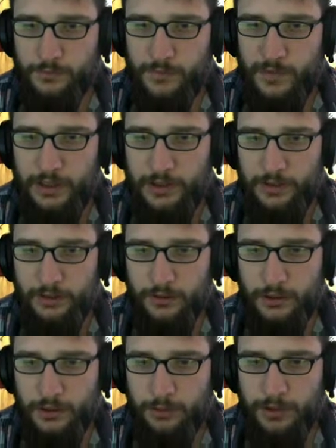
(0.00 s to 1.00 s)
That's all
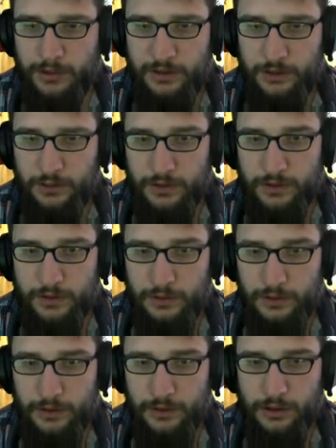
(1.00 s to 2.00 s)
Habasi knows.
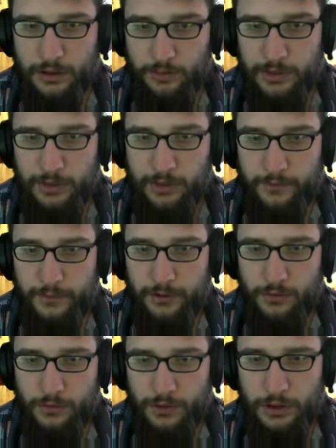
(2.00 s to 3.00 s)
There are but a
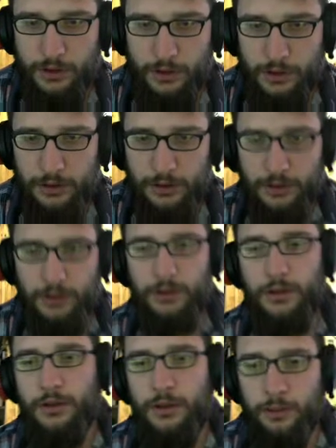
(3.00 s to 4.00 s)
few.
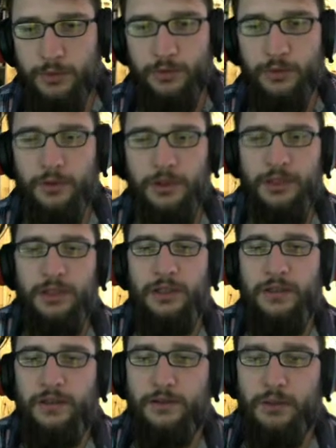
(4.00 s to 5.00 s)
And Balmora,
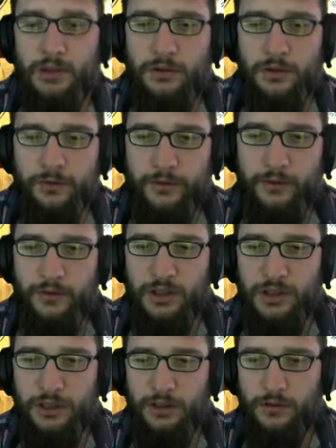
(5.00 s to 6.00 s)
ask around if you
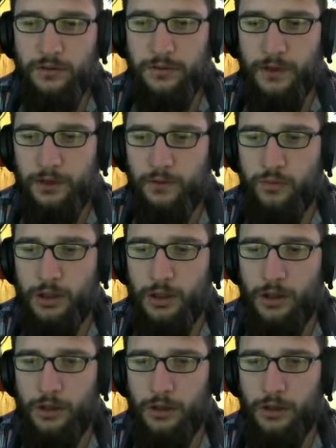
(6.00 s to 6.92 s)
need to find one.